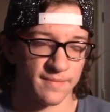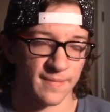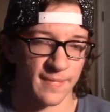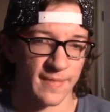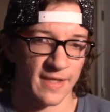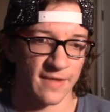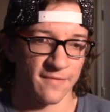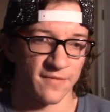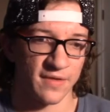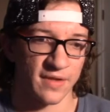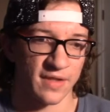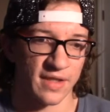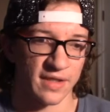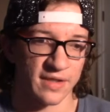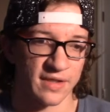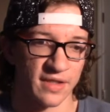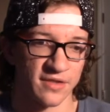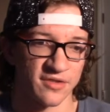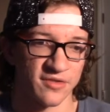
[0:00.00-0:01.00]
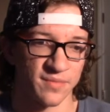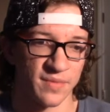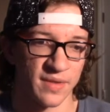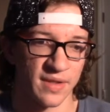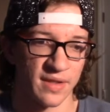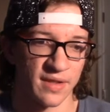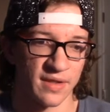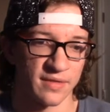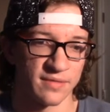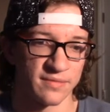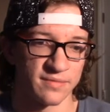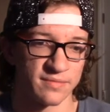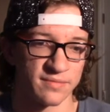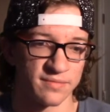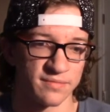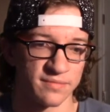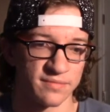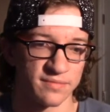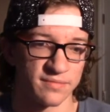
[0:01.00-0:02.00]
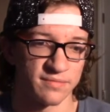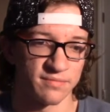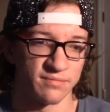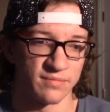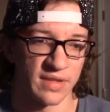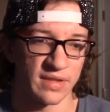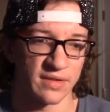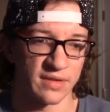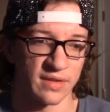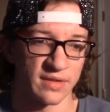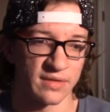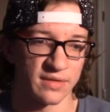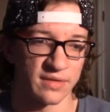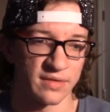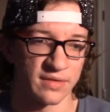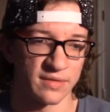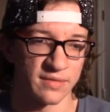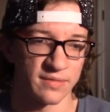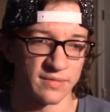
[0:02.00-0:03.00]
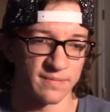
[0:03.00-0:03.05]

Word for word: I feel like that's been me lately